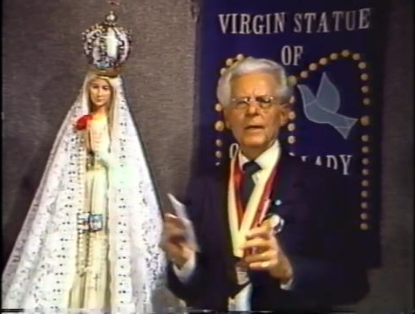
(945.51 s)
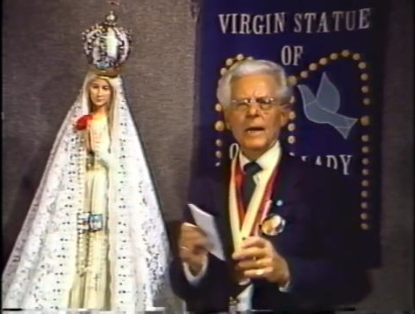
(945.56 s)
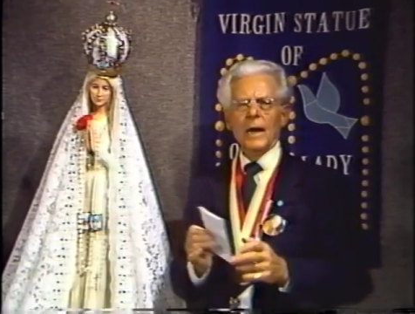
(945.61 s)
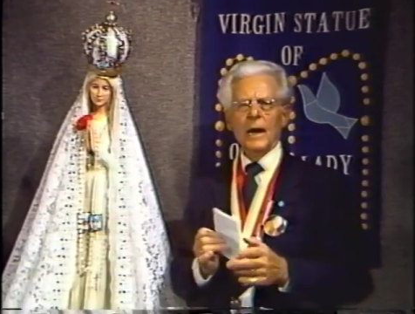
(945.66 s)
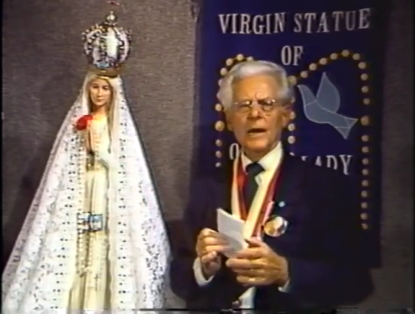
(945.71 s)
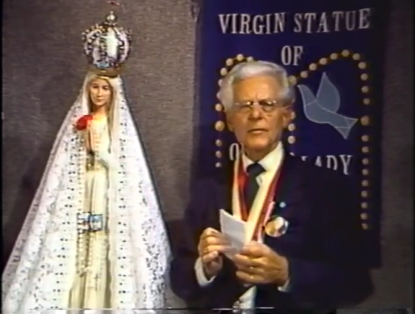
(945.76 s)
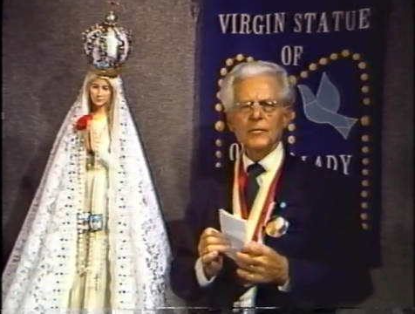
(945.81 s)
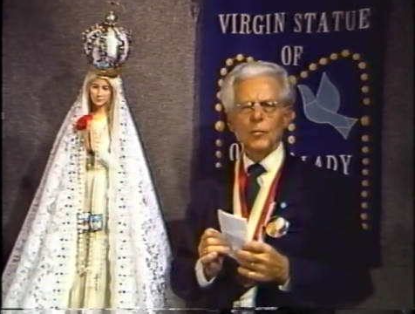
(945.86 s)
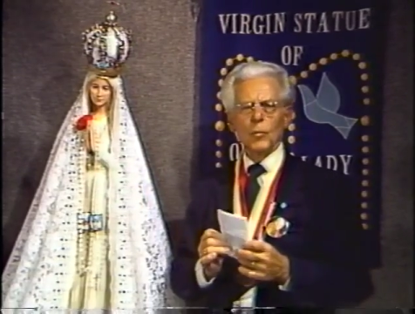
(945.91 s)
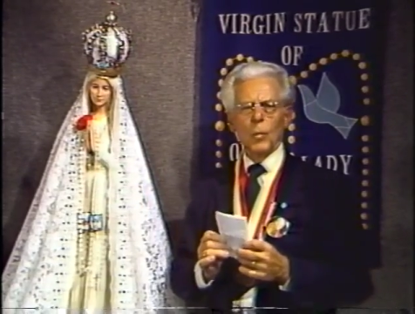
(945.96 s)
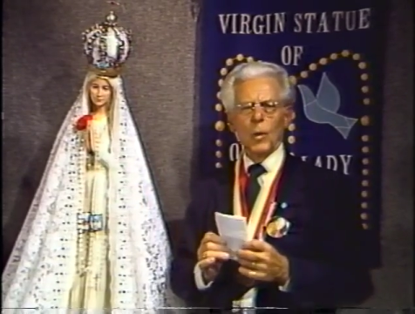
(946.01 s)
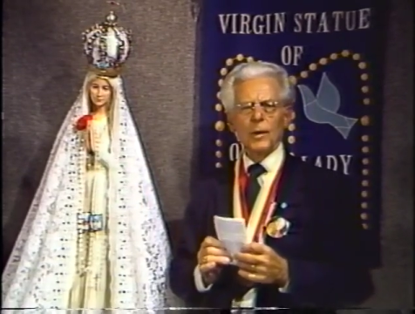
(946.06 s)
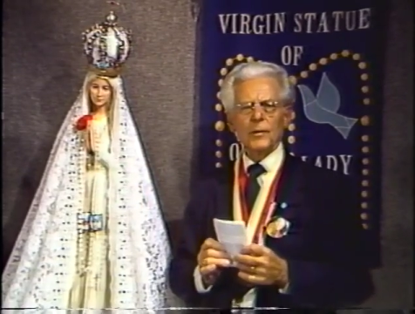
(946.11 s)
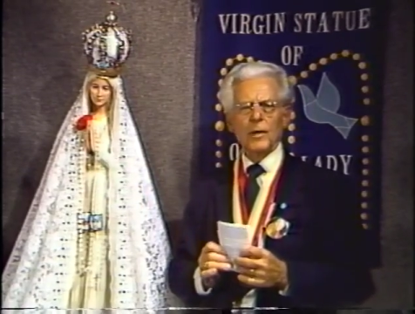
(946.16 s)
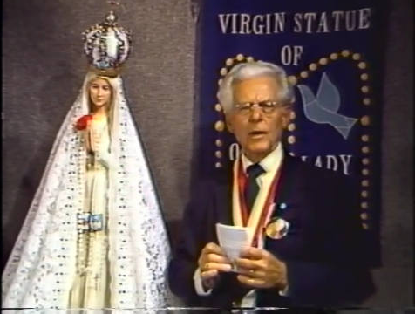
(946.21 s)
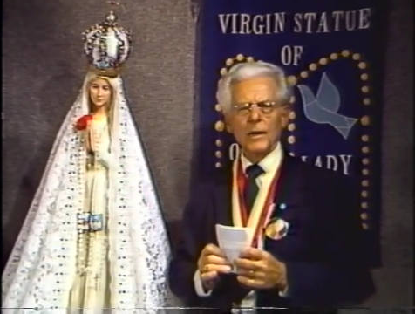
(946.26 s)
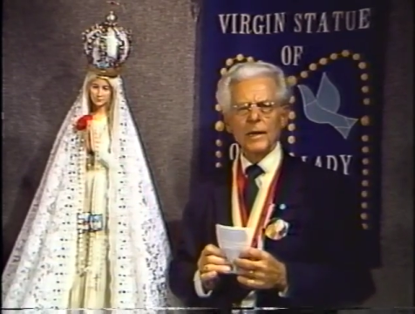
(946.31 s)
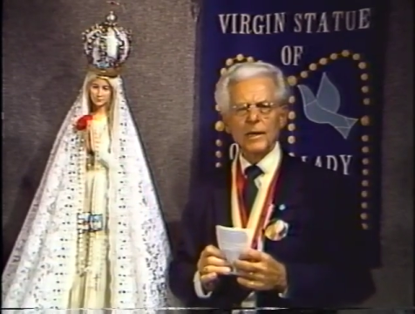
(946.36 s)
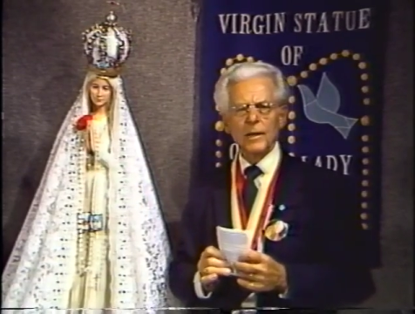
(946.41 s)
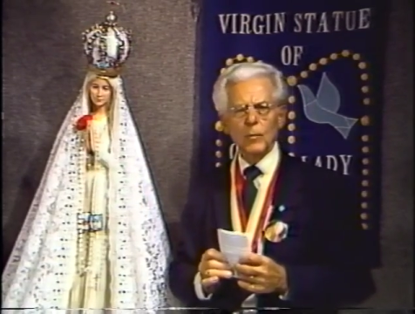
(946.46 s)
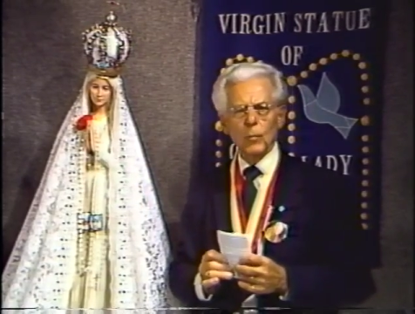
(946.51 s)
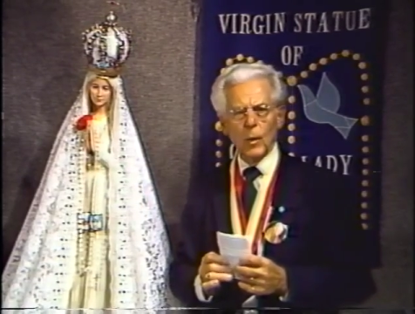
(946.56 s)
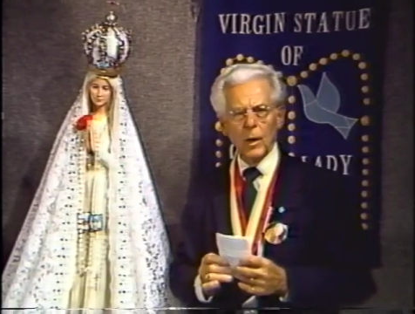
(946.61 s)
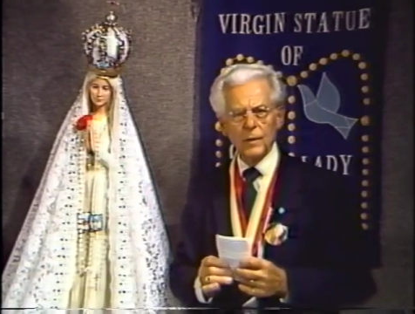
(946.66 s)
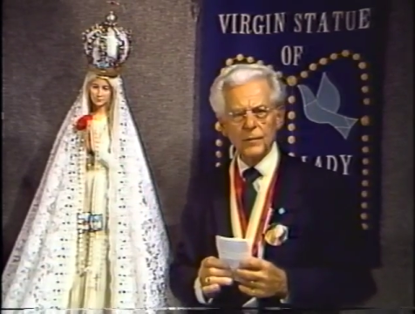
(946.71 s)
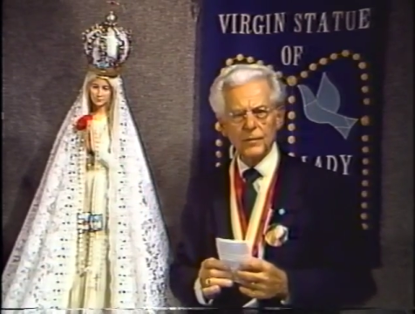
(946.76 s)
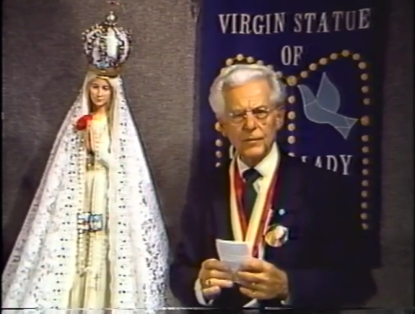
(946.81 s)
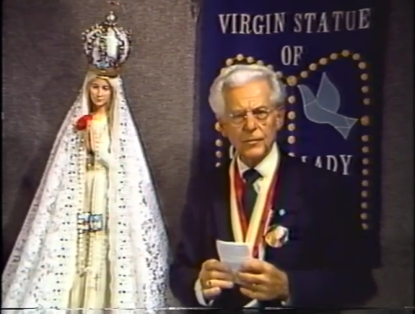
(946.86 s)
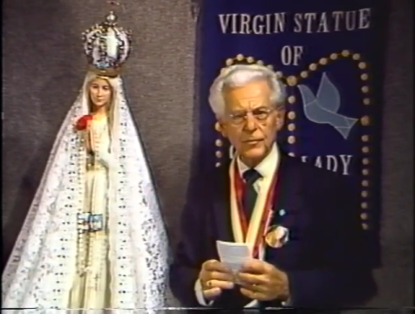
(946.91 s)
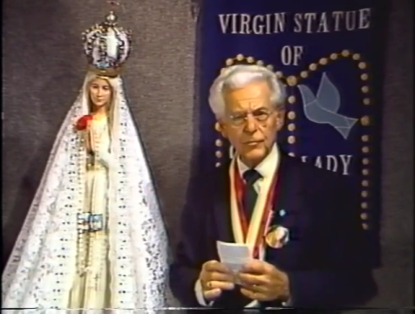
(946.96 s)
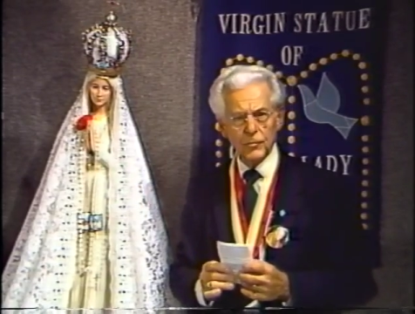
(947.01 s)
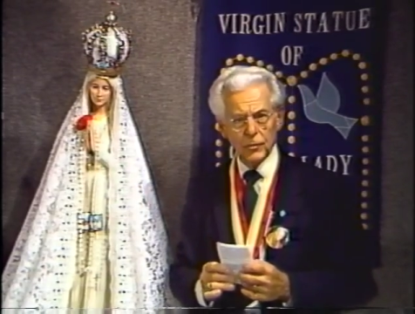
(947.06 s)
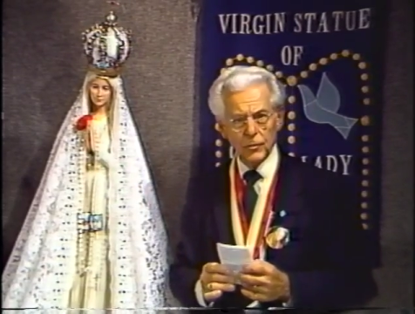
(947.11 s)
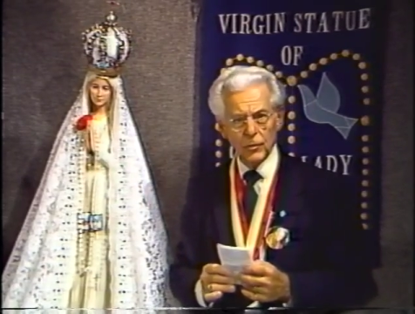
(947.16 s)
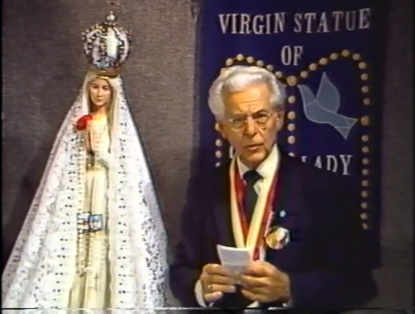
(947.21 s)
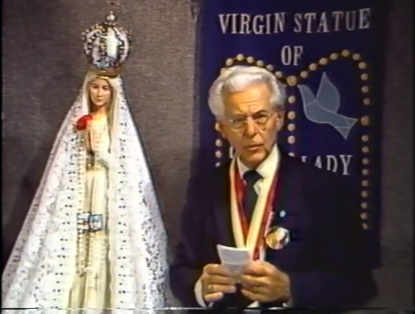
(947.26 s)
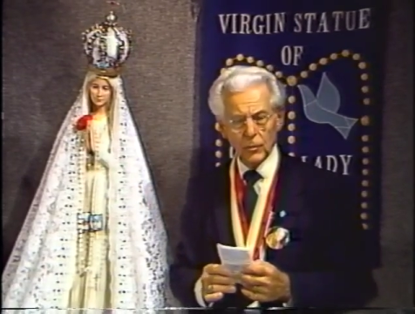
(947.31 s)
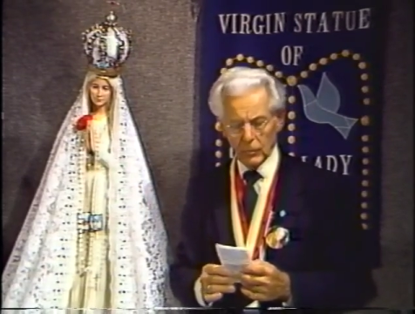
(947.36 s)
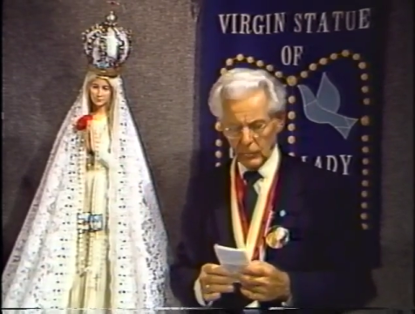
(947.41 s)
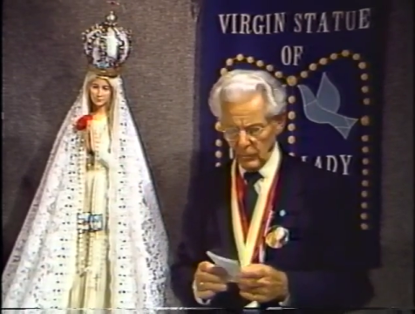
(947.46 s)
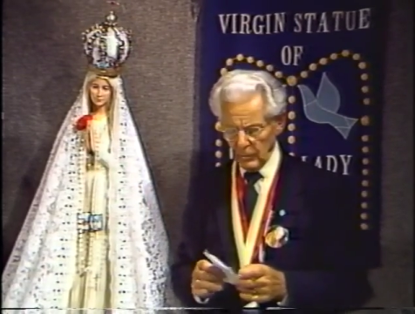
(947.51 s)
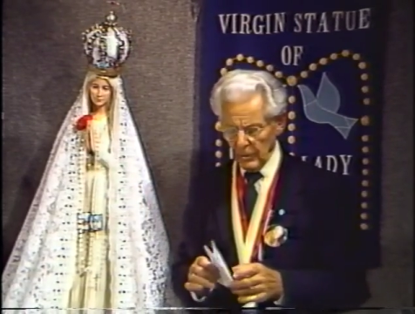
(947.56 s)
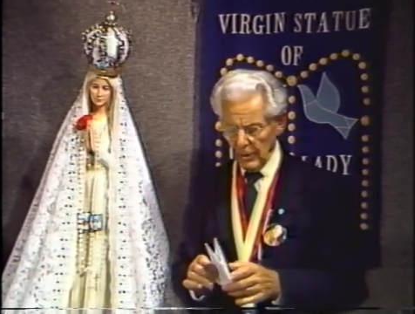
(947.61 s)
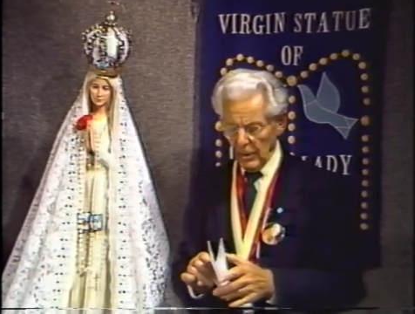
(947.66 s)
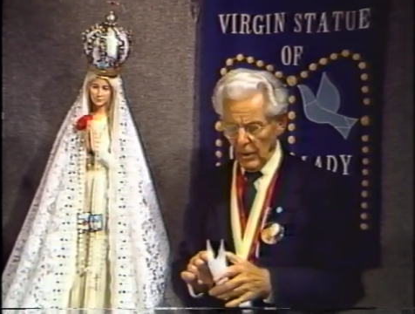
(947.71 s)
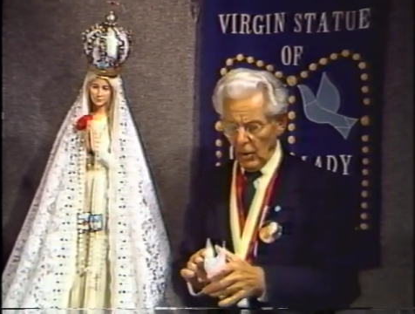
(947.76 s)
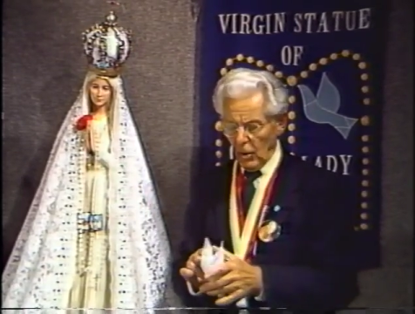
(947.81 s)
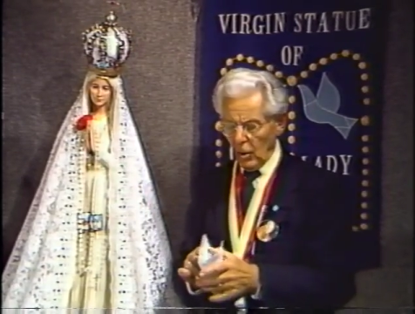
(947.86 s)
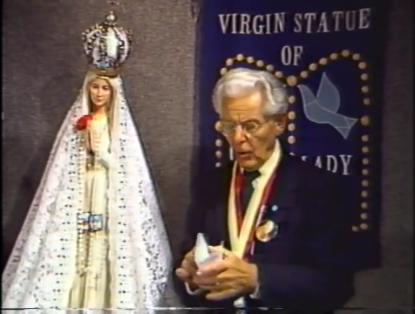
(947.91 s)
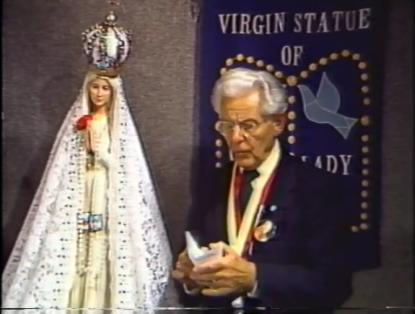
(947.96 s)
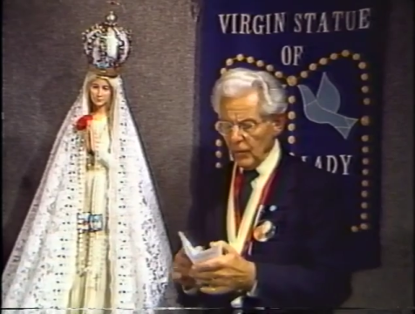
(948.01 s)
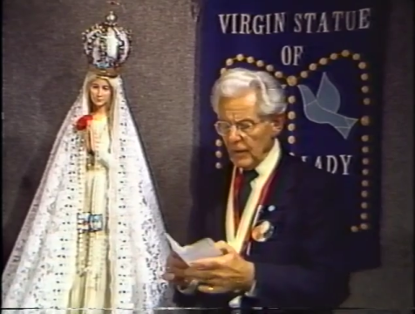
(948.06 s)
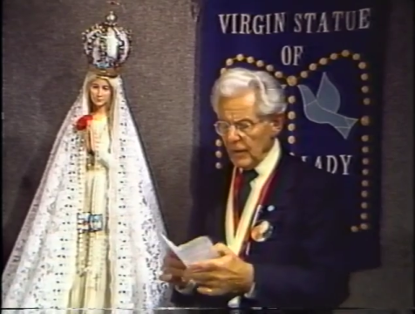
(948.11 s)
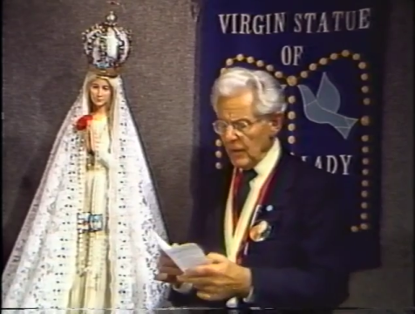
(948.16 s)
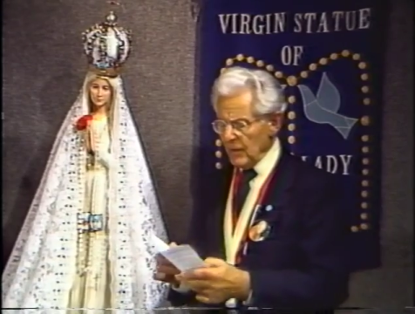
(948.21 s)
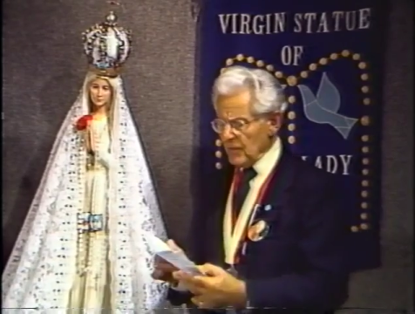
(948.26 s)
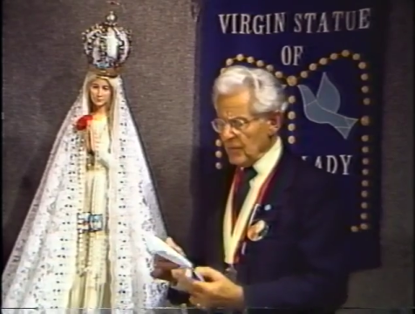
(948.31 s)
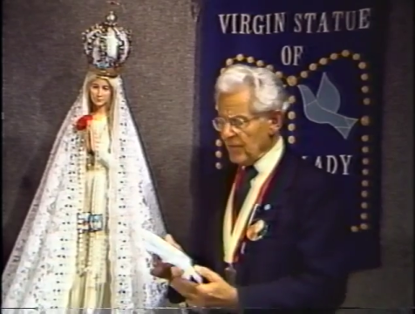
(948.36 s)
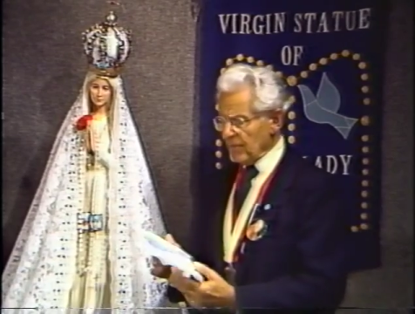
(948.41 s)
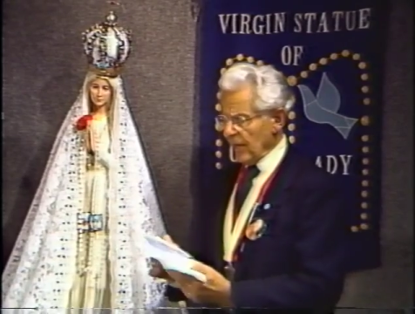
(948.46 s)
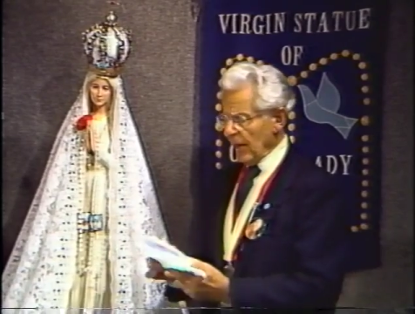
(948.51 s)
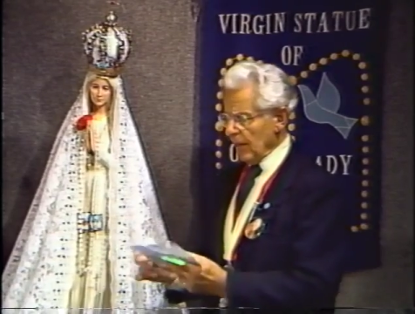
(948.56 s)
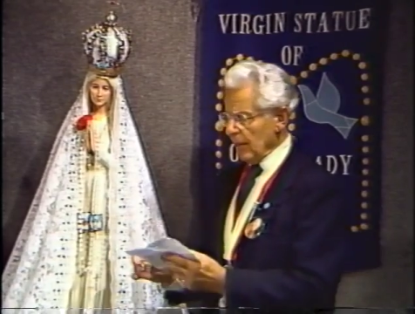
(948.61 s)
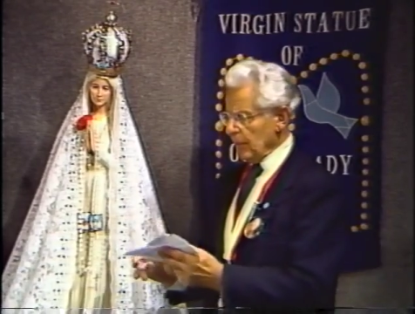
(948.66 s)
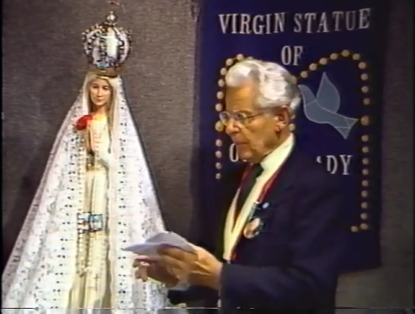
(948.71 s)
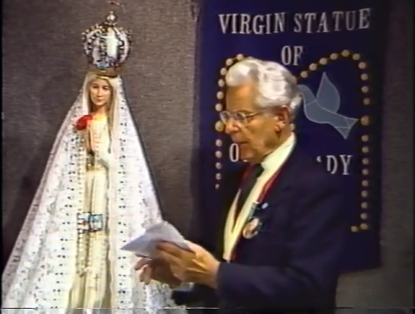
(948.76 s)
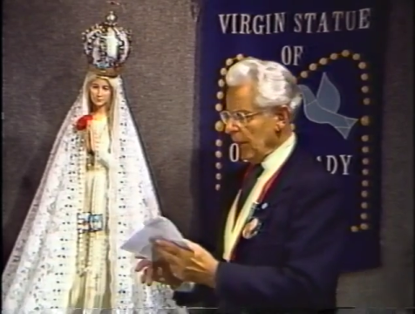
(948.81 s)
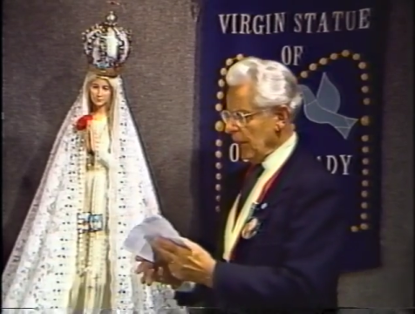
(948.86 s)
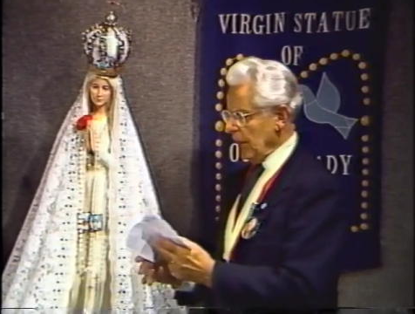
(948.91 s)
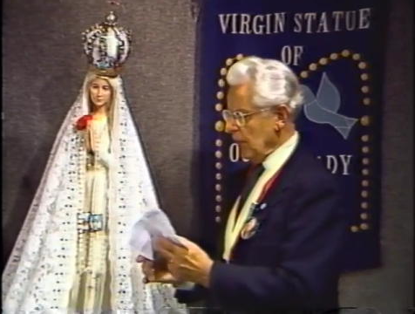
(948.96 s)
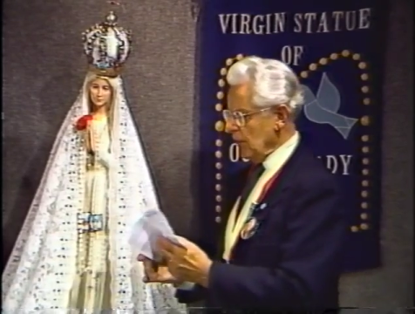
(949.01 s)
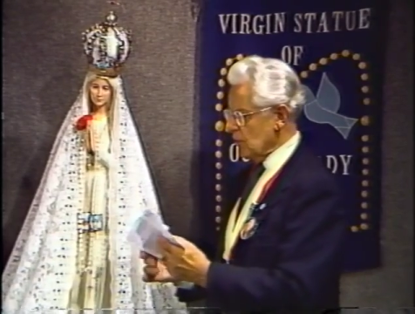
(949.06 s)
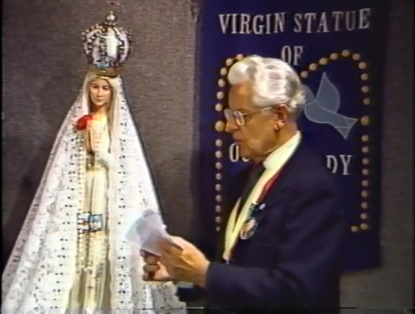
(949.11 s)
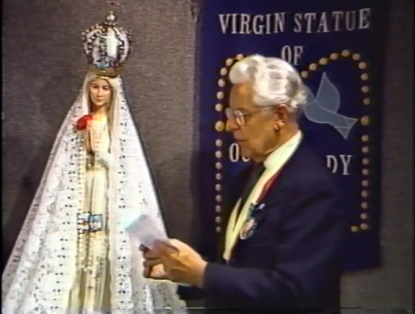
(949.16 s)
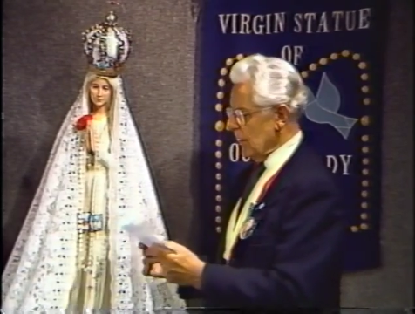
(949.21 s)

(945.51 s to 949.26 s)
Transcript: as to what Our Lady wants us to do. On the inside page,